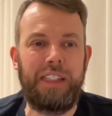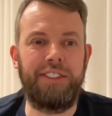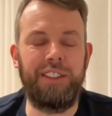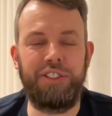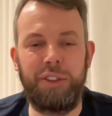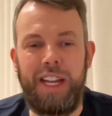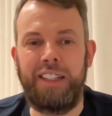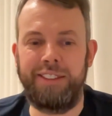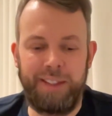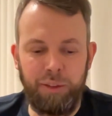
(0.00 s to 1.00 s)
so, so, yeah,
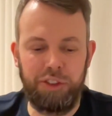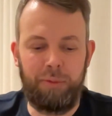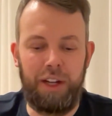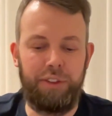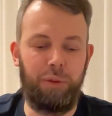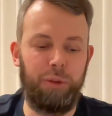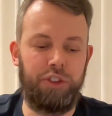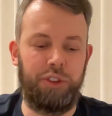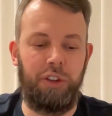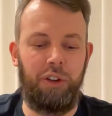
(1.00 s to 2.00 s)
so those are my
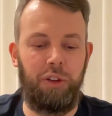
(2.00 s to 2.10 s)
thoughts on,